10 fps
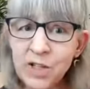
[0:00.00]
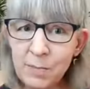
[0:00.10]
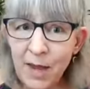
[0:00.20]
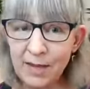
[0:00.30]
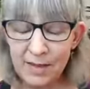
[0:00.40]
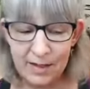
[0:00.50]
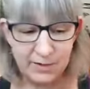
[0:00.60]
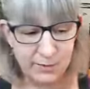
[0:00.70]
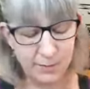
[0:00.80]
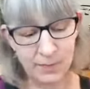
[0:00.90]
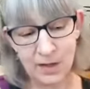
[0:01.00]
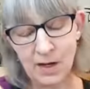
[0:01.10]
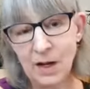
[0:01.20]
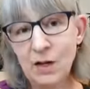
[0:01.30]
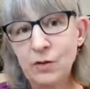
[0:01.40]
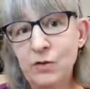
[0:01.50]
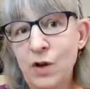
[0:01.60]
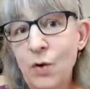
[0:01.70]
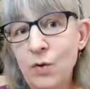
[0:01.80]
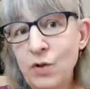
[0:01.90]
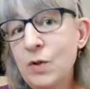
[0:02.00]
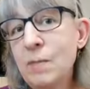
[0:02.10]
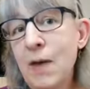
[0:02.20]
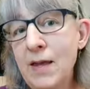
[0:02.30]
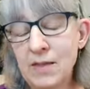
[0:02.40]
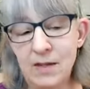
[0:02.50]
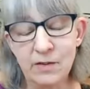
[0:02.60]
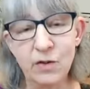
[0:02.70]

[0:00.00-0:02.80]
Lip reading: actually made these. So you can make these.